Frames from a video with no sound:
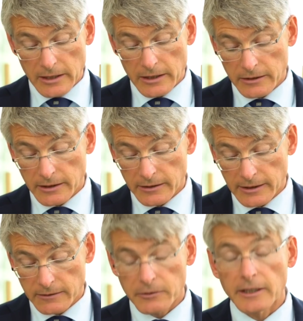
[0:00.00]
And I think
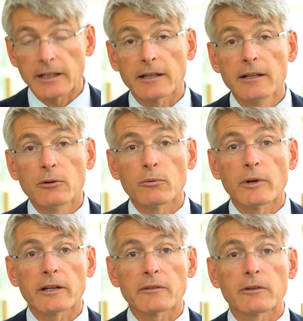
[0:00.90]
that's really
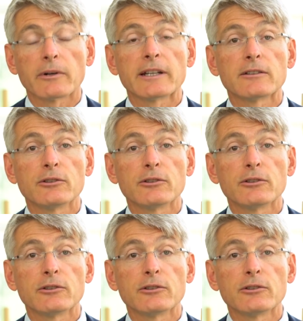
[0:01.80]
one of the great